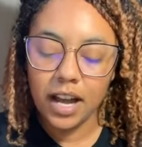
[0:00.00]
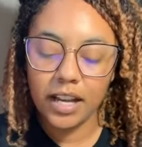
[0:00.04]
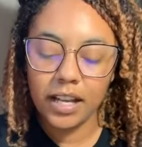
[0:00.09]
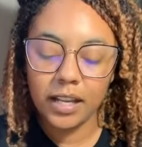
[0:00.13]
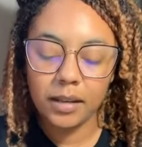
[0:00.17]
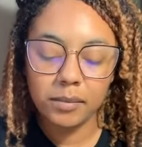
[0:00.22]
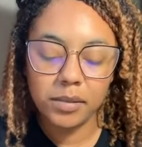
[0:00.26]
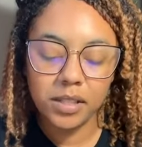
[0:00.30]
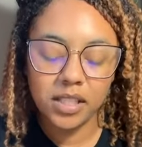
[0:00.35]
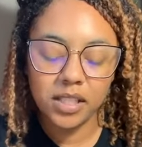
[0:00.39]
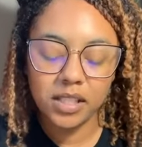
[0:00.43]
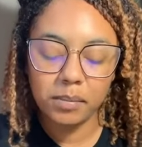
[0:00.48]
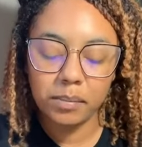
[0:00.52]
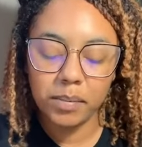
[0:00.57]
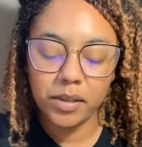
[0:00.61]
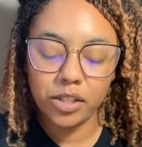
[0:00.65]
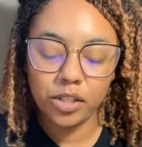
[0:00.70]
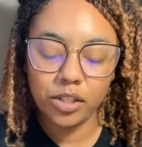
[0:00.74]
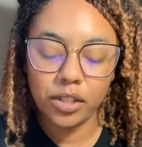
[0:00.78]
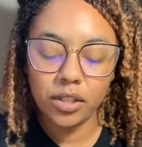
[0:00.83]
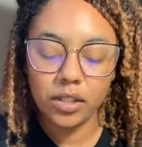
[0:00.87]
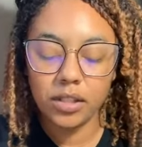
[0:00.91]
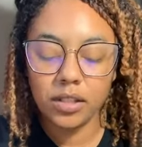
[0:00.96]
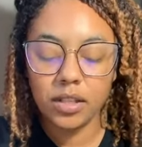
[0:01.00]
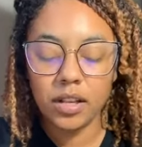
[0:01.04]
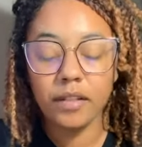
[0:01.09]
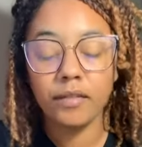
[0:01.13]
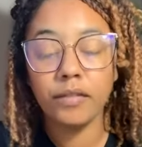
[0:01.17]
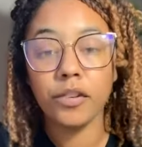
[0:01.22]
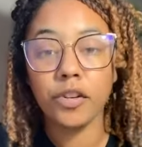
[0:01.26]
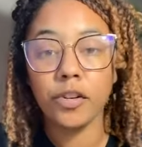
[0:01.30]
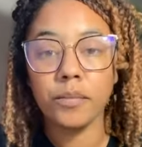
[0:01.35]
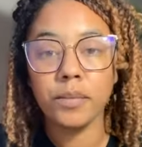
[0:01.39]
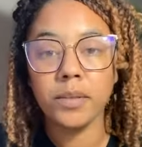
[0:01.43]
I am suspicious
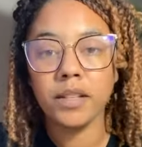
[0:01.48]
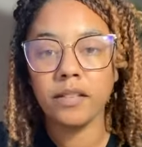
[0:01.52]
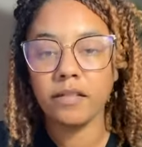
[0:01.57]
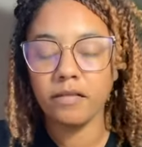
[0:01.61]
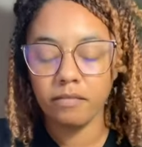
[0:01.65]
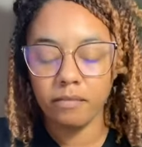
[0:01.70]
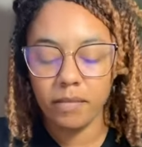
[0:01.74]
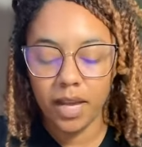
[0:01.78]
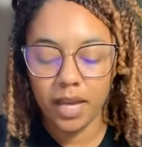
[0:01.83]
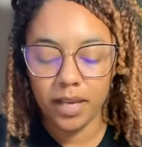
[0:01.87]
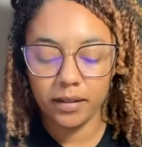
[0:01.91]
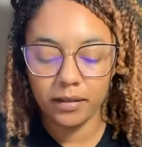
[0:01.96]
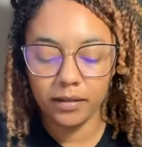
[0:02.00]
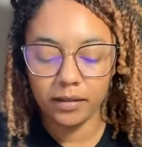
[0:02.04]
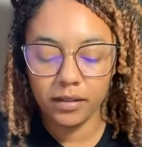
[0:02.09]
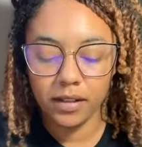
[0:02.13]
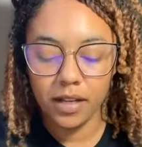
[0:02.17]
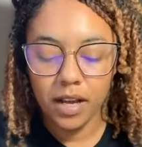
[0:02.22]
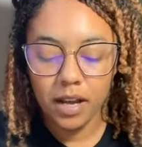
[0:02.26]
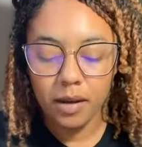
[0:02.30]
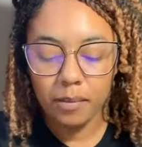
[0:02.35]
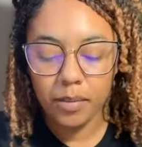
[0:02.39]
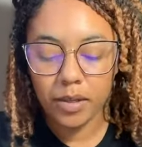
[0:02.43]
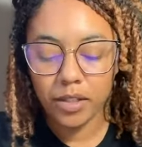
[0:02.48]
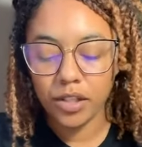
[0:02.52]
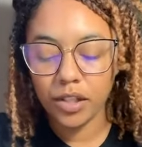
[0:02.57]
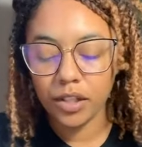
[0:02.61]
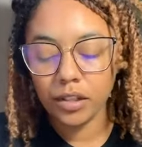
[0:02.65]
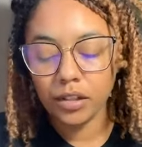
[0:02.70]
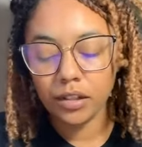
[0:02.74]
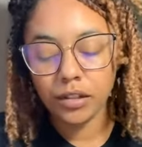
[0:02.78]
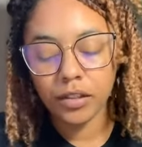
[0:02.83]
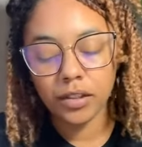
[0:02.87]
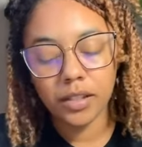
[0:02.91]
of groups of men,
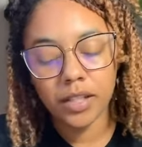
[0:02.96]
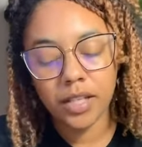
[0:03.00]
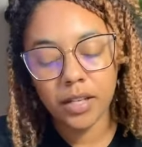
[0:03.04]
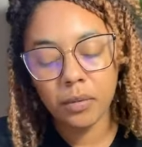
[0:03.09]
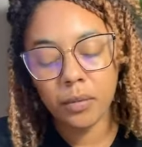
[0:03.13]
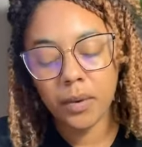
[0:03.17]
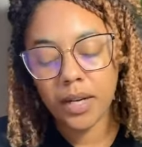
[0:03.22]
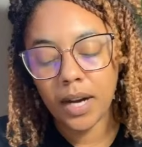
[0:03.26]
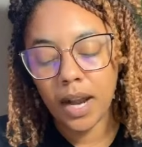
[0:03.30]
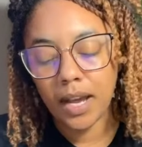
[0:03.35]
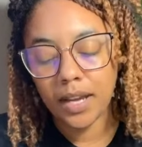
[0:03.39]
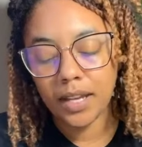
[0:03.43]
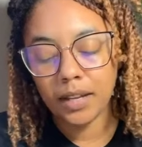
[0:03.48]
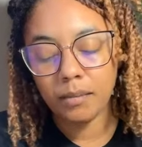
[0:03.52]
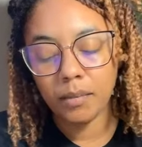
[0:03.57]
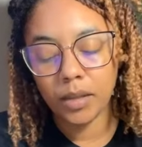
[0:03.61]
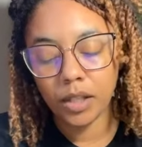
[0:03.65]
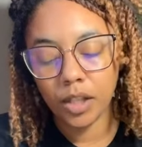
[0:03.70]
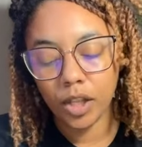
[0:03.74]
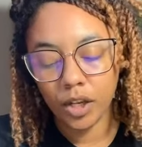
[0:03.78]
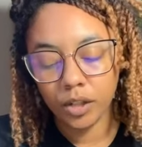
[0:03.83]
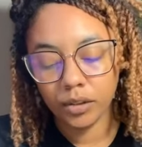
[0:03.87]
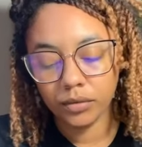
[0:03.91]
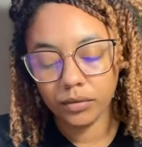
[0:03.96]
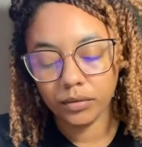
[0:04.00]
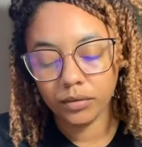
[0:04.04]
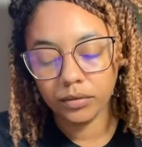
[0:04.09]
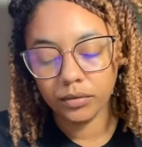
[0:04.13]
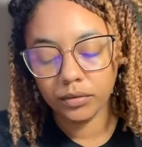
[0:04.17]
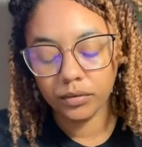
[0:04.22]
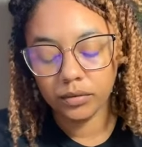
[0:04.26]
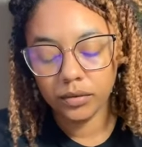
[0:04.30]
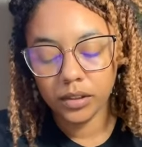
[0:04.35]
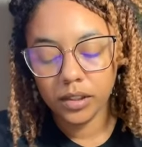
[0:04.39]
particularly when I am
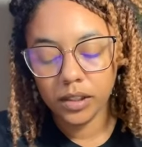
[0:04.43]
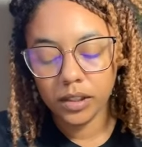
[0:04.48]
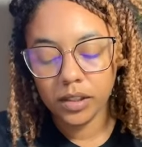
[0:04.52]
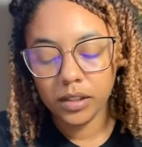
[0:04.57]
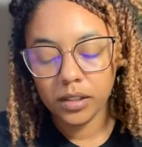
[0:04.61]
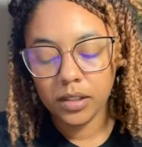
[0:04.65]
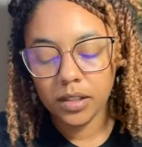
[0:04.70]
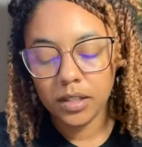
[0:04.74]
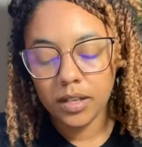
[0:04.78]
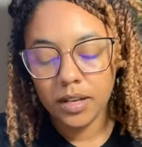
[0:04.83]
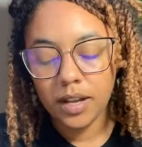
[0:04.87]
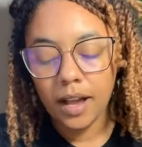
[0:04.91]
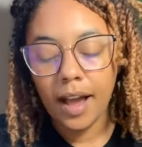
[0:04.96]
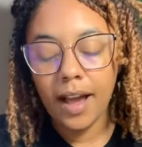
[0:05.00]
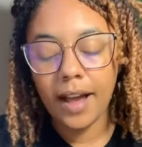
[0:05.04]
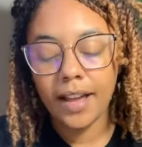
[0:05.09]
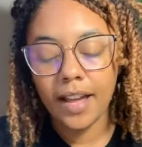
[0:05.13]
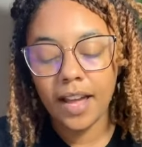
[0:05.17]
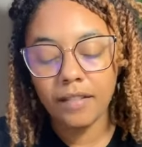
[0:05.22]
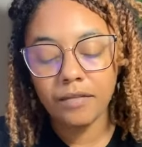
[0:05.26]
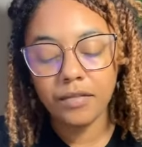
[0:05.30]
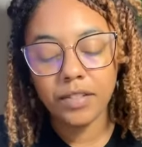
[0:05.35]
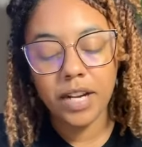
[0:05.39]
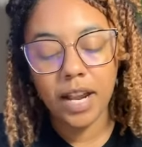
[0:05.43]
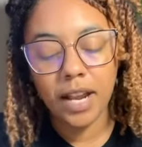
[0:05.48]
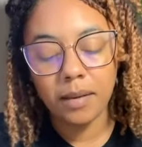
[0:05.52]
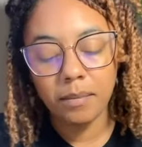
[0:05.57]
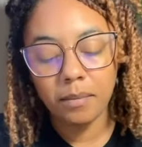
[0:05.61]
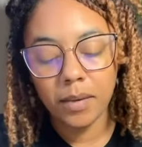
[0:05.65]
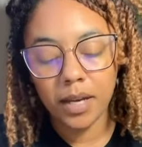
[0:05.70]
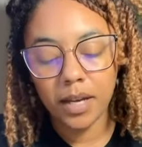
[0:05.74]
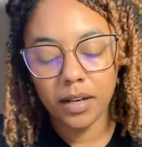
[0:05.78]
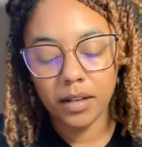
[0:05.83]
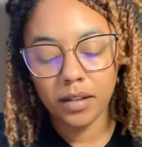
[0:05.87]
alone. I have
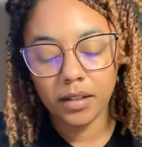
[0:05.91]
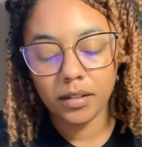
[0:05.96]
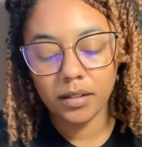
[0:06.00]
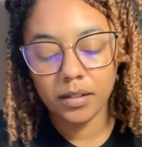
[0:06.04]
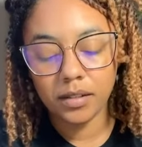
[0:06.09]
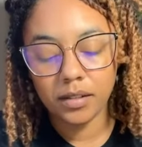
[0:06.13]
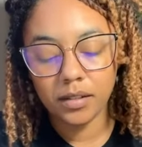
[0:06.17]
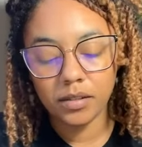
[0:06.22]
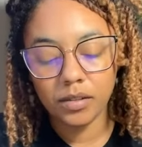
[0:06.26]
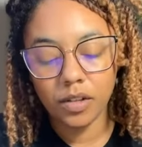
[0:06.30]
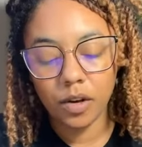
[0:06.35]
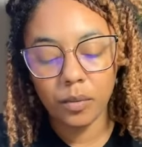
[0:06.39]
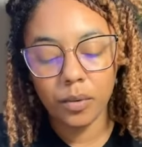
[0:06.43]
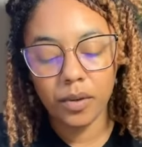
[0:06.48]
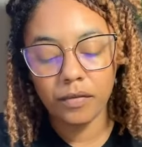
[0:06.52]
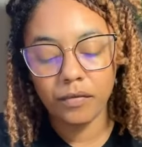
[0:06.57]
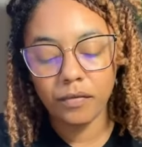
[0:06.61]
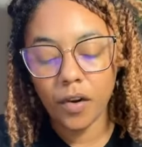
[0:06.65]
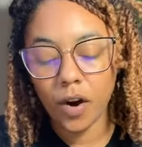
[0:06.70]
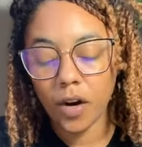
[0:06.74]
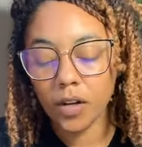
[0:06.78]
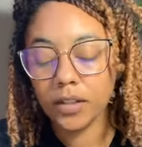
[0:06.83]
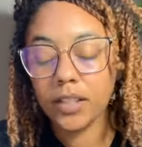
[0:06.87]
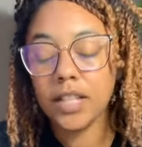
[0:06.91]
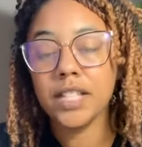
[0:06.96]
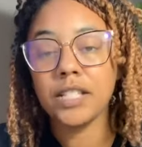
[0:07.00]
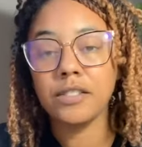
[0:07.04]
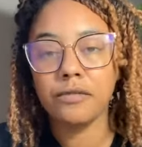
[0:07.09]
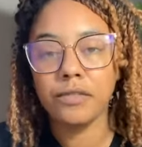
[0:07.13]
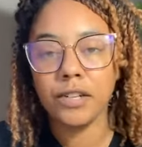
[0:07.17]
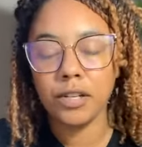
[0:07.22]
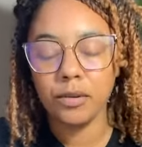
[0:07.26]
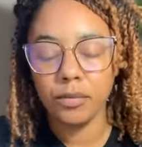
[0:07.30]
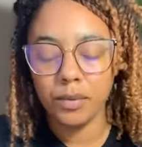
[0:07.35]
nightmares, though with far
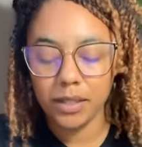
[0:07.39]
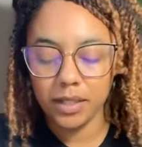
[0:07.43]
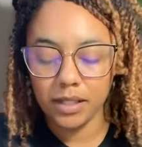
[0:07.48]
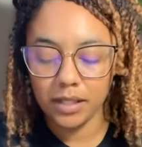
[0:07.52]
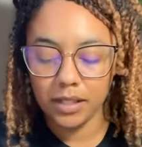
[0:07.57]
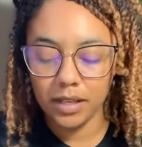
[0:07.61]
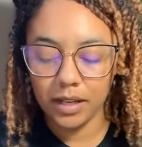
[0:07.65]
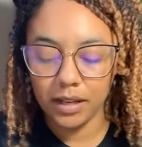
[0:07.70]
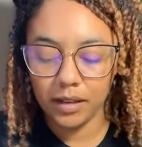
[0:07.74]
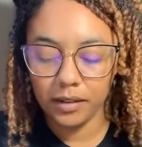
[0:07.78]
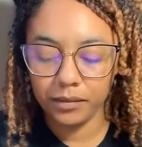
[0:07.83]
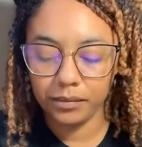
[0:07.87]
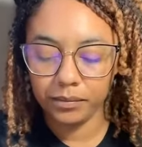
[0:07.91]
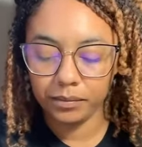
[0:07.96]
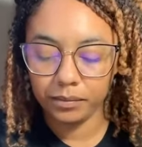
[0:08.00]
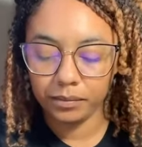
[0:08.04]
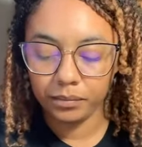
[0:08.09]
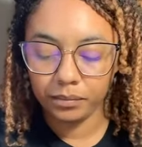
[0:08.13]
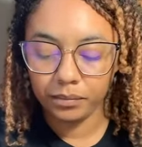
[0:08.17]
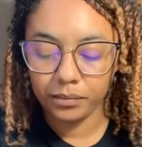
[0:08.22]
less frequency.